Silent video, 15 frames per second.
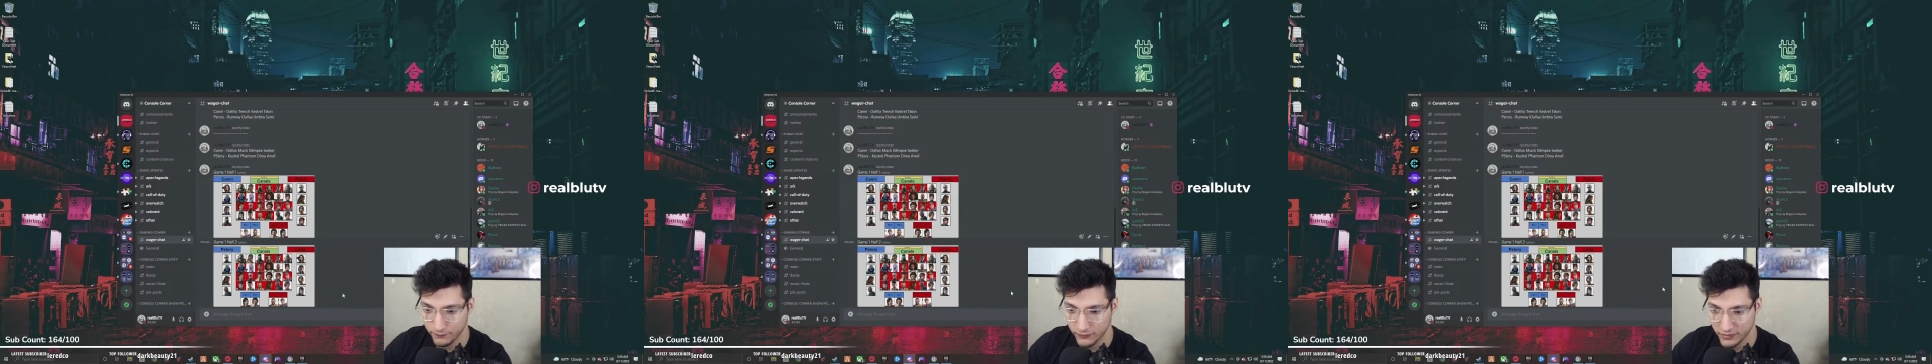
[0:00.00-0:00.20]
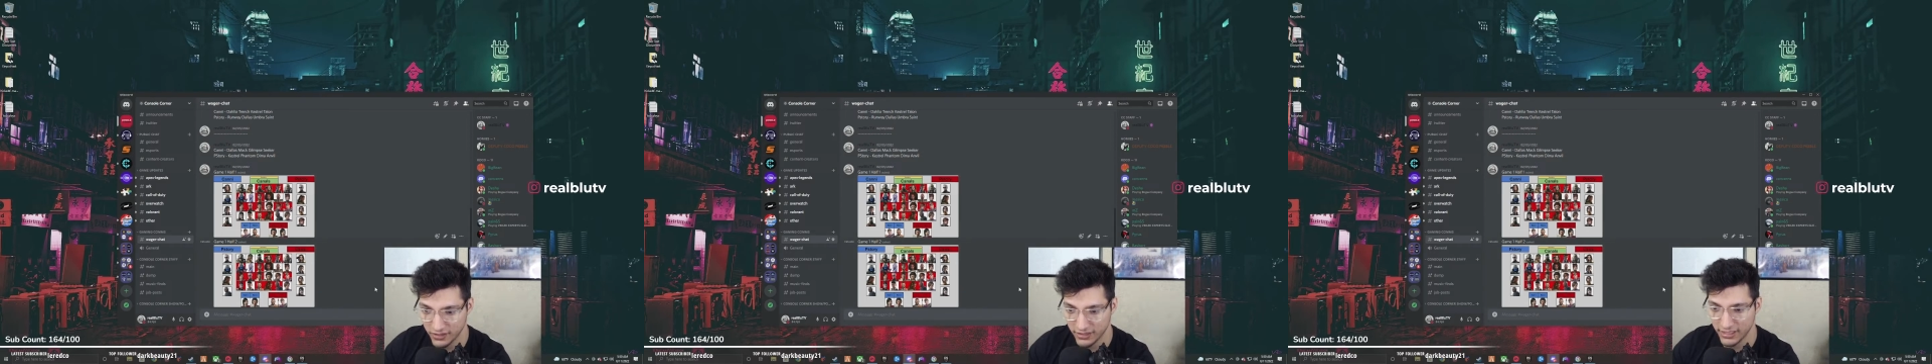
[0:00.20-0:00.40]

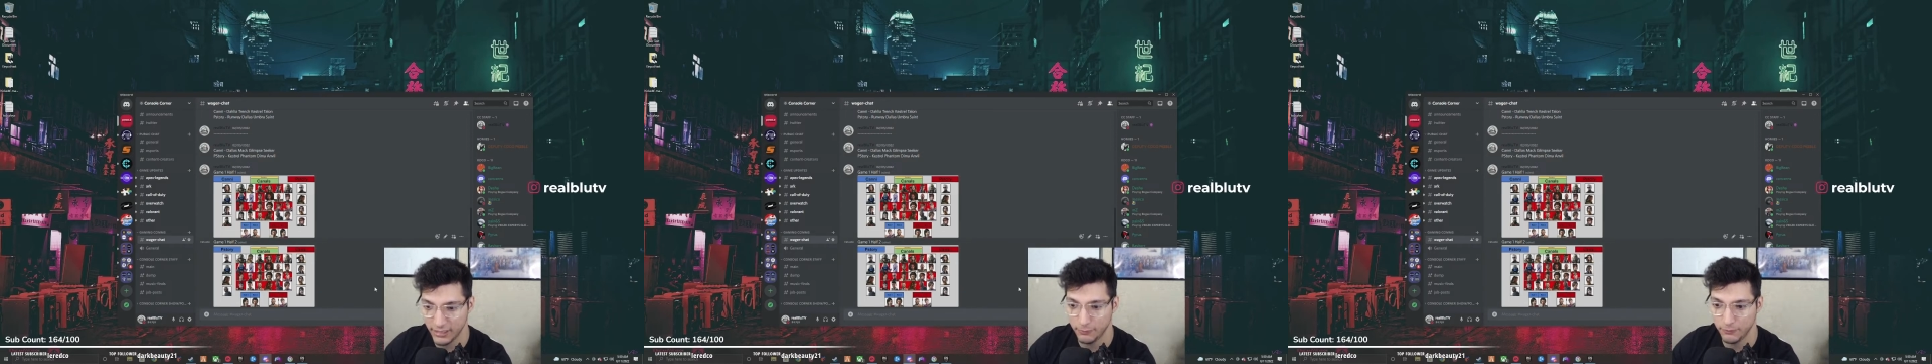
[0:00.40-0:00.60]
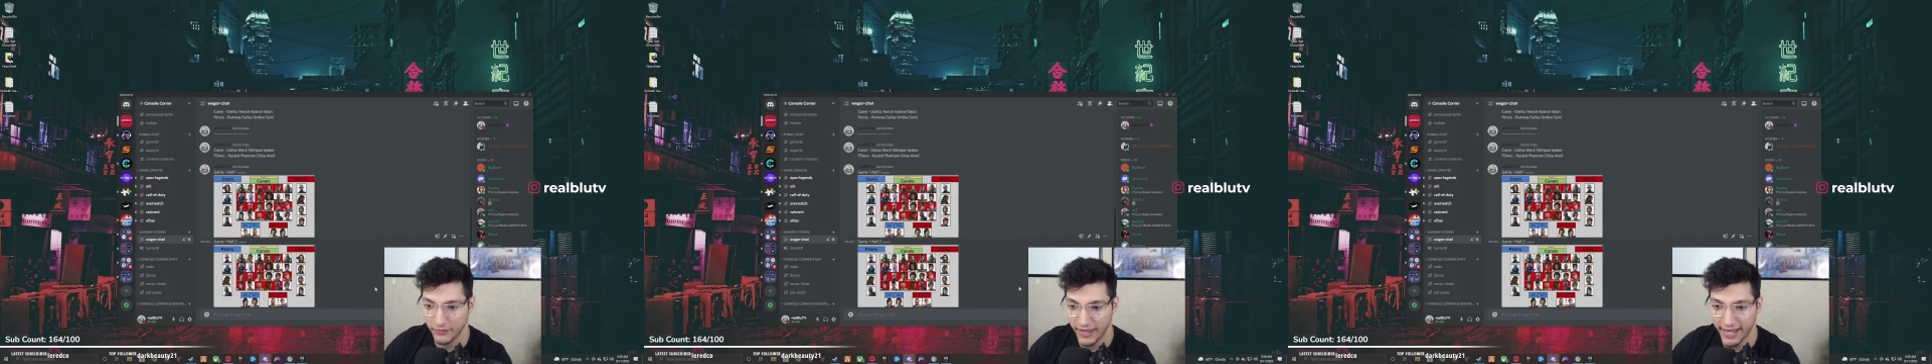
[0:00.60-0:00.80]
to keep
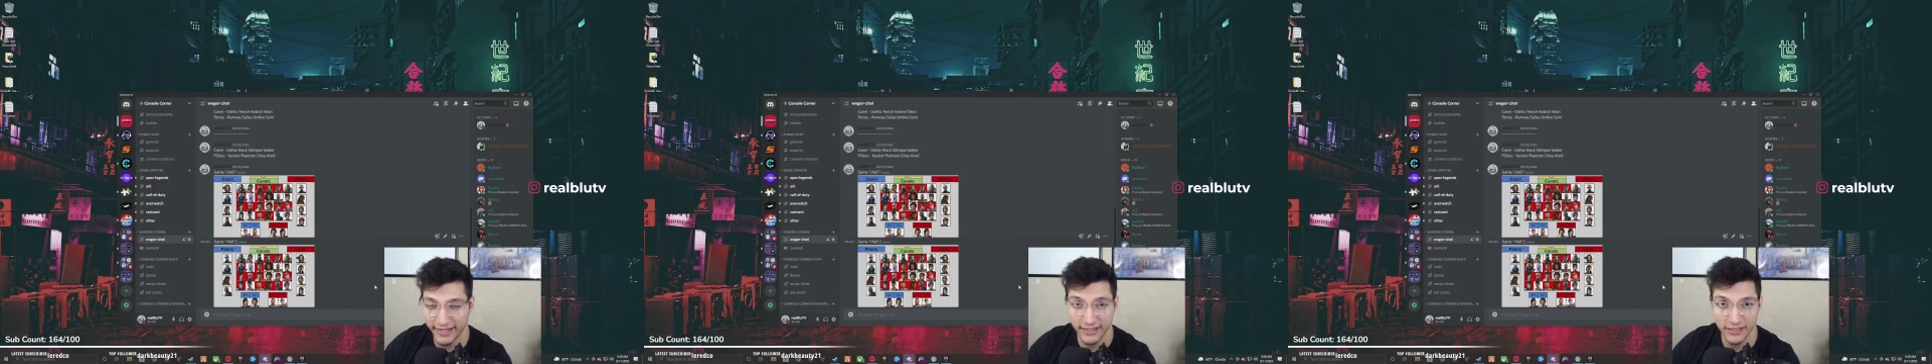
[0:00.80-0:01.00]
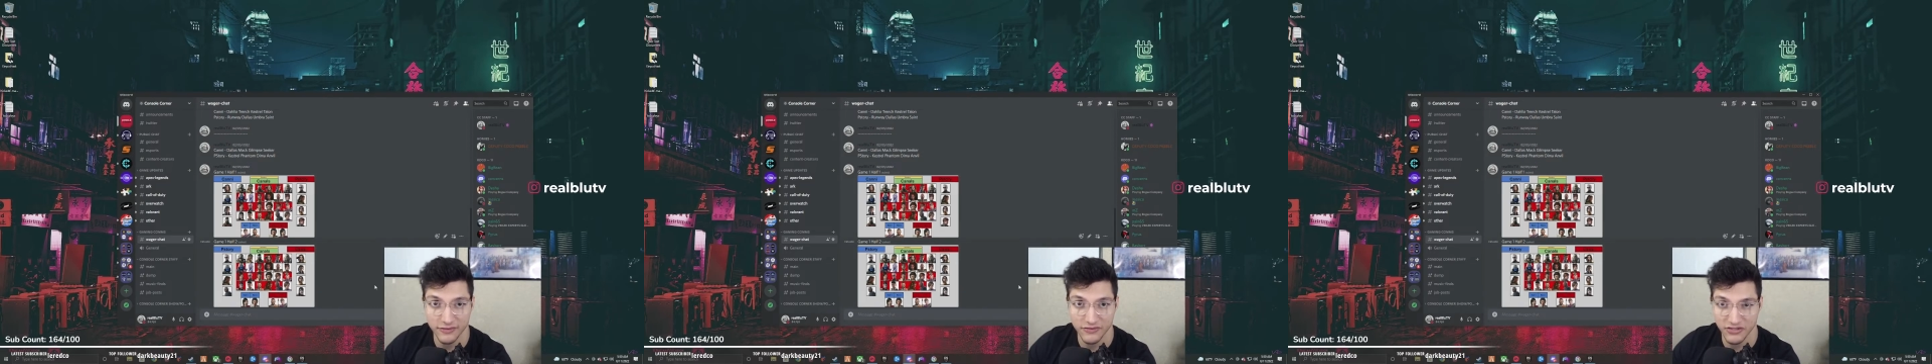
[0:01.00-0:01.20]
that
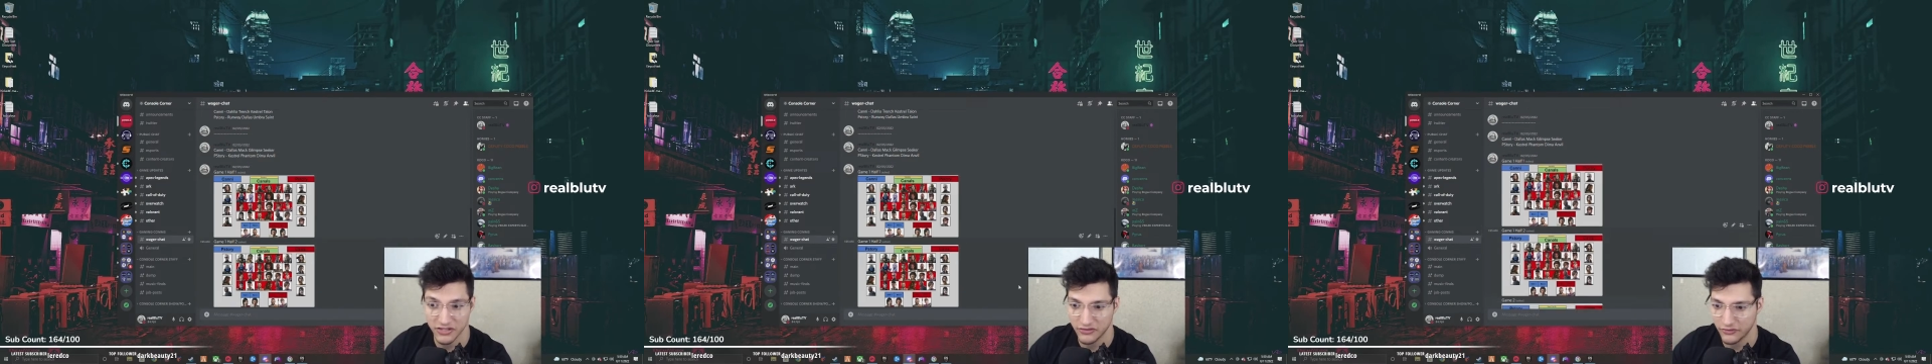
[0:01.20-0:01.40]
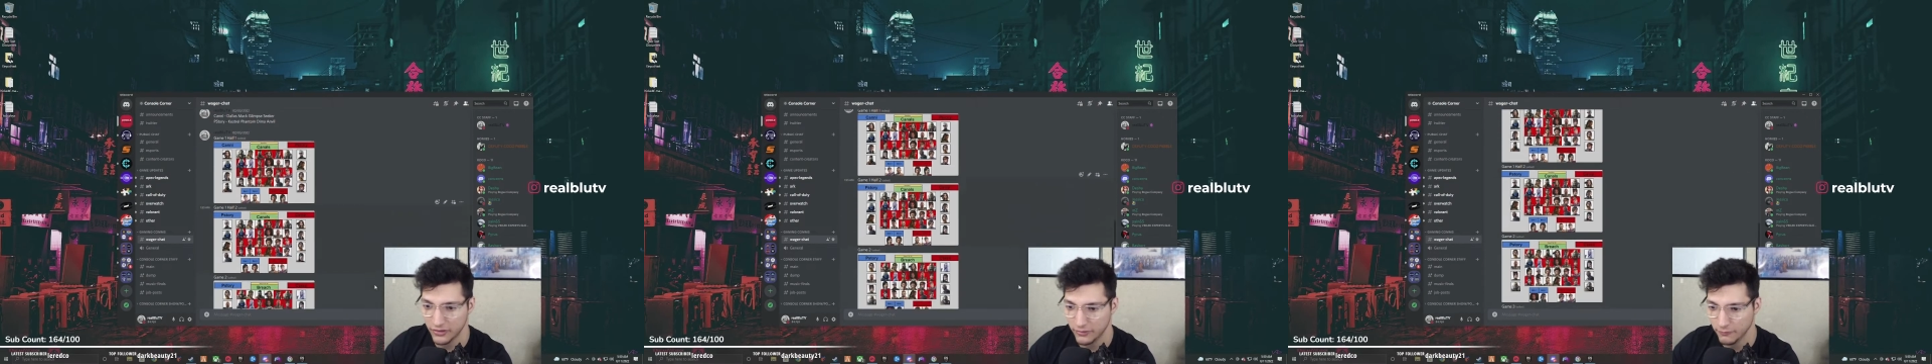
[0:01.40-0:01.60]

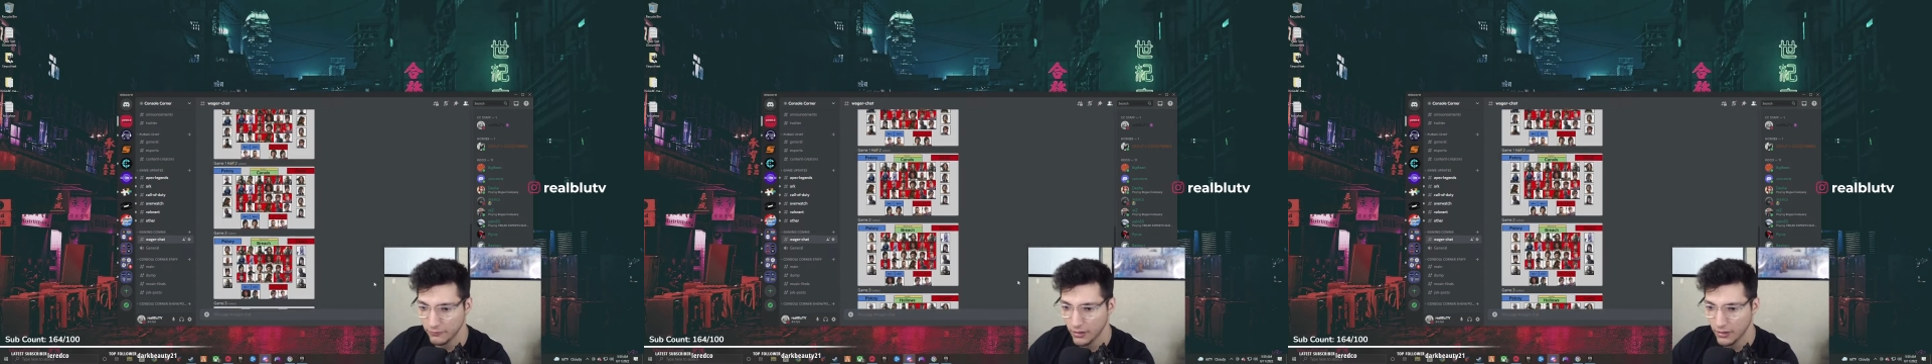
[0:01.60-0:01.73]
consistent.